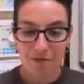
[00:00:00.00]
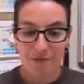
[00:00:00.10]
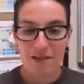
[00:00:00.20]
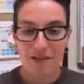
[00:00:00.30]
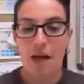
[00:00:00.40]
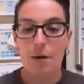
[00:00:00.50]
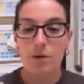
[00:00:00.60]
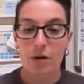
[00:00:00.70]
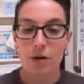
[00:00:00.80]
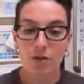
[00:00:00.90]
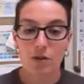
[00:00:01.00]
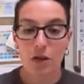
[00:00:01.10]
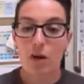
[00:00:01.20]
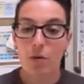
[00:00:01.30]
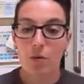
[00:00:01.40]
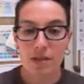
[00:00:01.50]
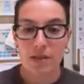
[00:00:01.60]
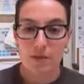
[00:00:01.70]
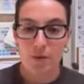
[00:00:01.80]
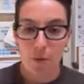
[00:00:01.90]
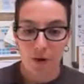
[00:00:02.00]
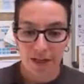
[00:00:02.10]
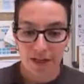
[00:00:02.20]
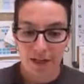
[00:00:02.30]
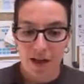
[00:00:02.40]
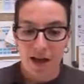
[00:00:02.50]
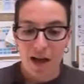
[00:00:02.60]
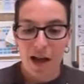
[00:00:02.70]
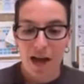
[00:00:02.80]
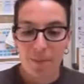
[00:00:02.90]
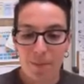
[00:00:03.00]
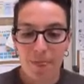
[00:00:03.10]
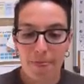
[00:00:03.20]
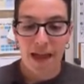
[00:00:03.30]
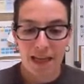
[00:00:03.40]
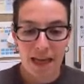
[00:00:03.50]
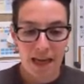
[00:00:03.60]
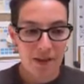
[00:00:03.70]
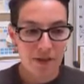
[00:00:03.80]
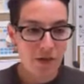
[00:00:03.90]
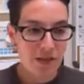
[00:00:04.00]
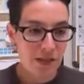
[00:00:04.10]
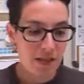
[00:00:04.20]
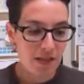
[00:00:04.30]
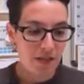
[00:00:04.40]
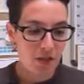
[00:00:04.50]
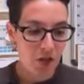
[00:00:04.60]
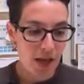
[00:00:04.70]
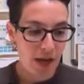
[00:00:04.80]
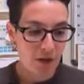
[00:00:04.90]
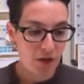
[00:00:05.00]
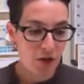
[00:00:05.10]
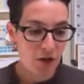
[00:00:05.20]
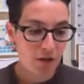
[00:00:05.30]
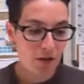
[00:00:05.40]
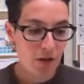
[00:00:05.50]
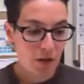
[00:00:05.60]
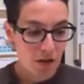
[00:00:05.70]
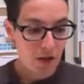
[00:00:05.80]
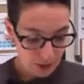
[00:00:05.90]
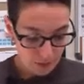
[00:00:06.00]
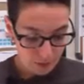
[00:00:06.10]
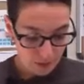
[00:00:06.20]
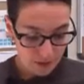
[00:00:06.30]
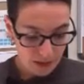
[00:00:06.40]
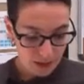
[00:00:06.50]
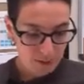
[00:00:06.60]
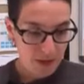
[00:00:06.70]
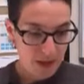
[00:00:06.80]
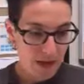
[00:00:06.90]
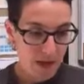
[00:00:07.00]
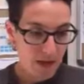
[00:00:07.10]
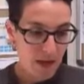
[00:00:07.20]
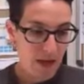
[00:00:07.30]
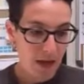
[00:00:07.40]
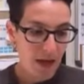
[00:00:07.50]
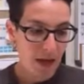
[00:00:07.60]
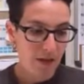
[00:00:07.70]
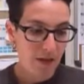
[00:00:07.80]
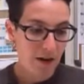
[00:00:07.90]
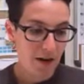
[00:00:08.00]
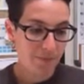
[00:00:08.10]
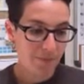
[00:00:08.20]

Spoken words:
This is how it's going to look once it's recorded. And again, as you can see, this is the chat function. I will say something, hi there.